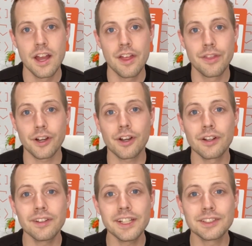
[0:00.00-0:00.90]
There
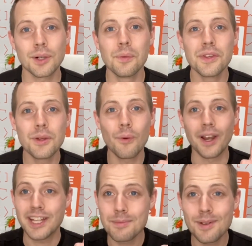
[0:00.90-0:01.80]
currently is only one,
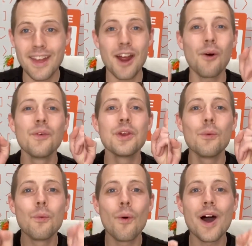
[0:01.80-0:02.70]
can you believe that? Only
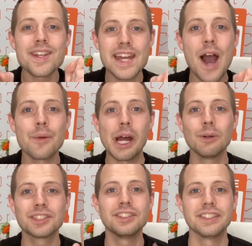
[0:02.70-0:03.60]
one
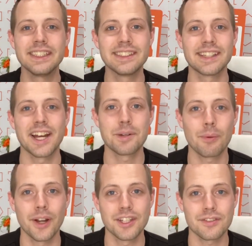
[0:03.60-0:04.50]
townhouse in her desired
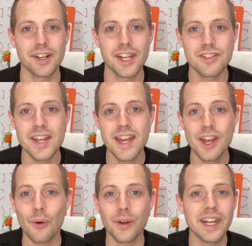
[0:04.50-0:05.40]
price range
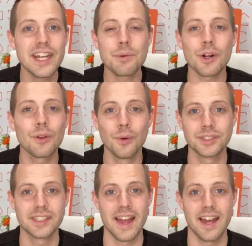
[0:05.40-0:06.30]
or anywhere
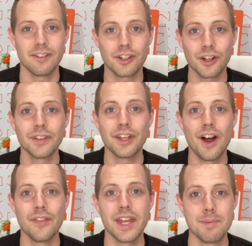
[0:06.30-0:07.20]
close to that currently
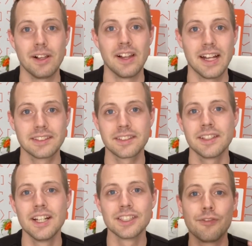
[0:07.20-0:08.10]
on the M L S.
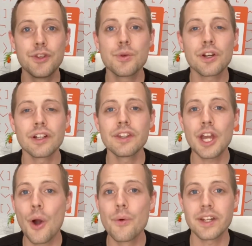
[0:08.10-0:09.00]
If you currently
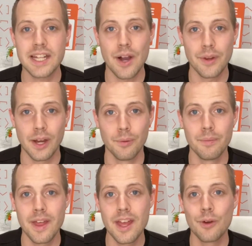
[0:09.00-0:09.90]
own a townhome,
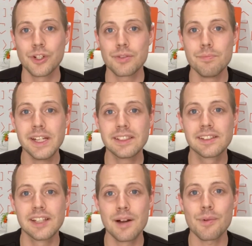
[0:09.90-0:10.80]
which meets
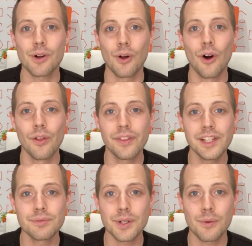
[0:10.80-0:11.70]
some or all
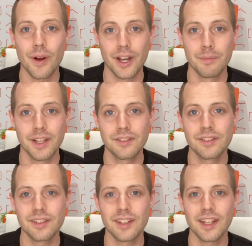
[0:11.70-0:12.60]
these
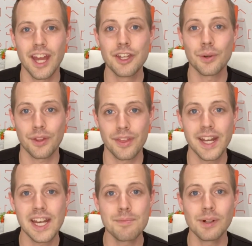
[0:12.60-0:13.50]
requirements, and you're
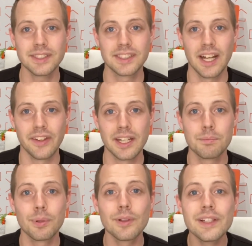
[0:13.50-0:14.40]
thinking about selling,
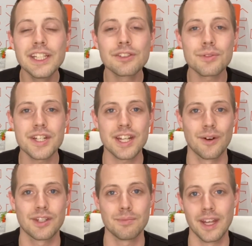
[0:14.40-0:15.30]
please reach
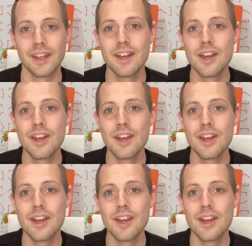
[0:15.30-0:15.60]
out to me.